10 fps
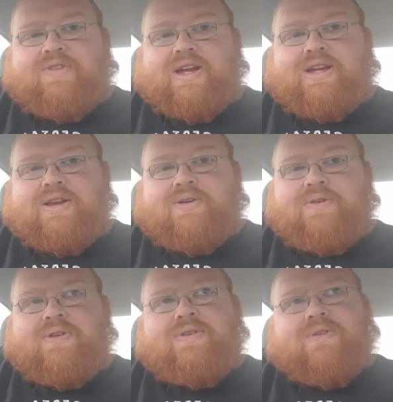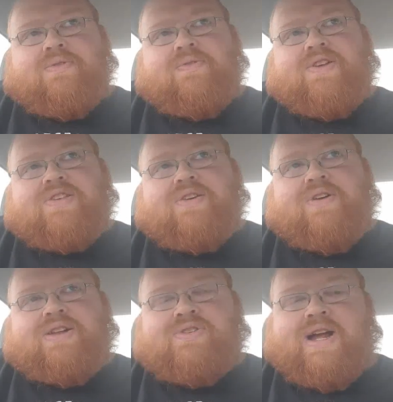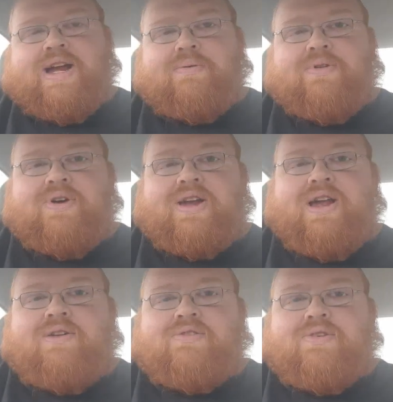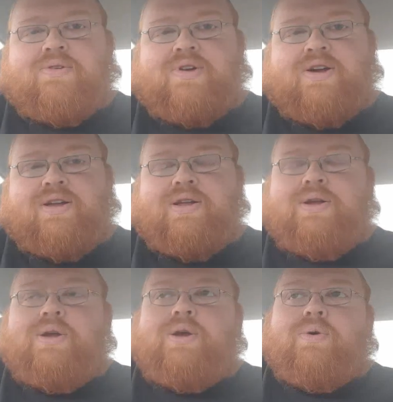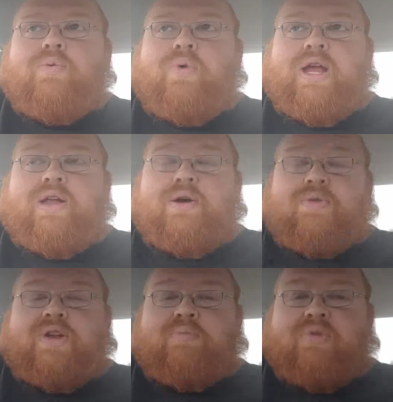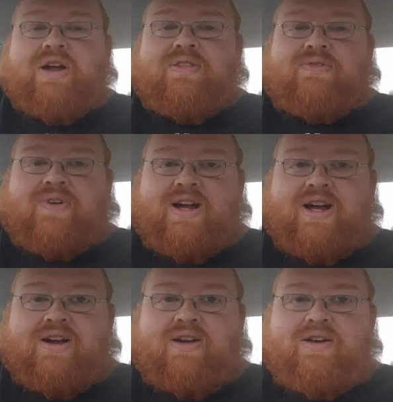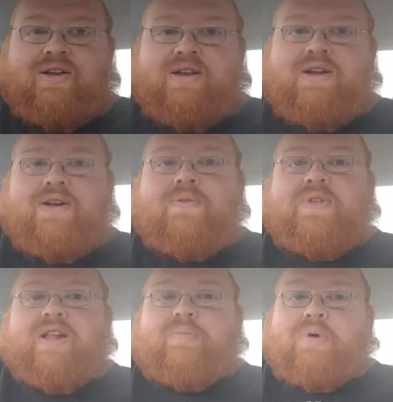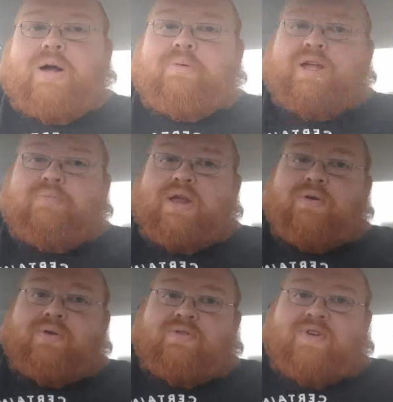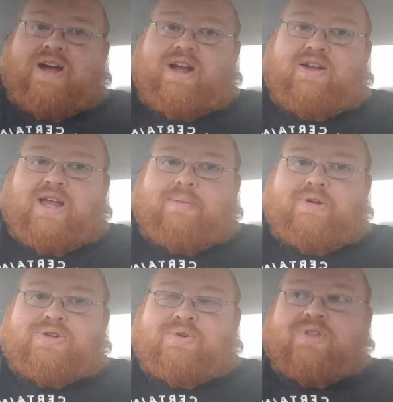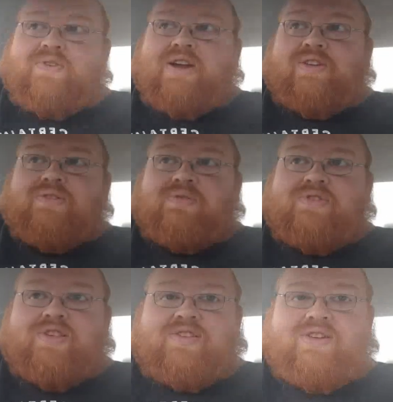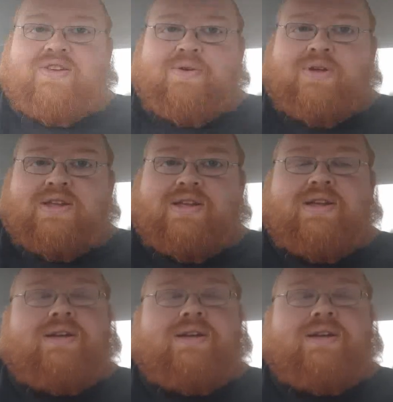Like, if we're facing a red dragon, whether our characters know it or not, we know that it breathes fire, that it's probably immune to fire damage, or at the very least resistant to it.